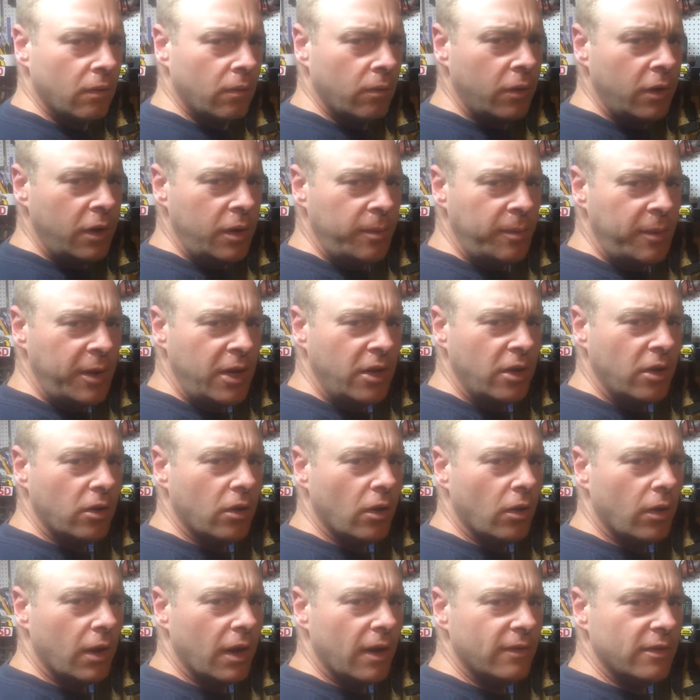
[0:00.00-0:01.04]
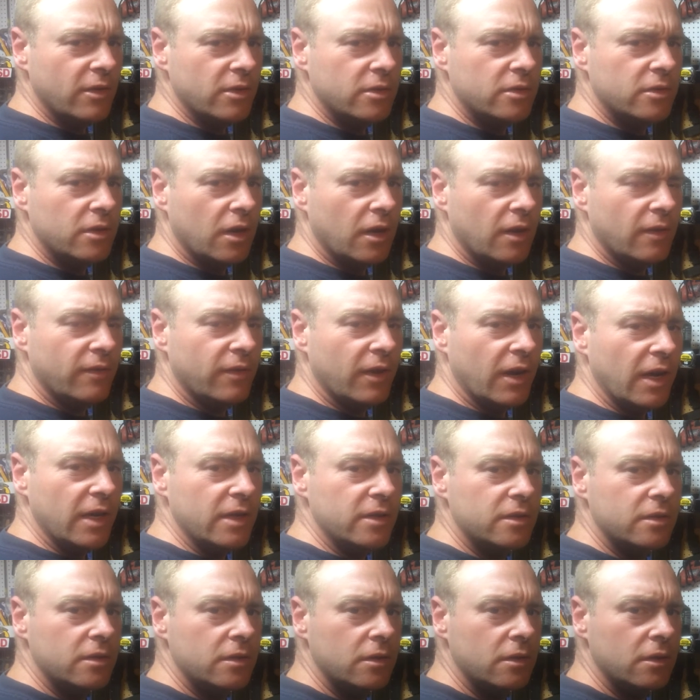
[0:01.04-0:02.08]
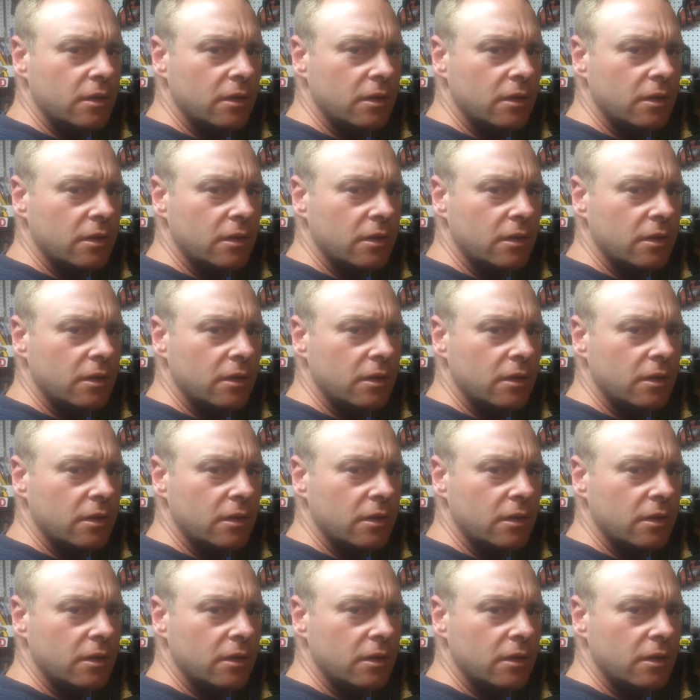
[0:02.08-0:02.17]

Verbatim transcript: What do you mean you don't have a saw vise?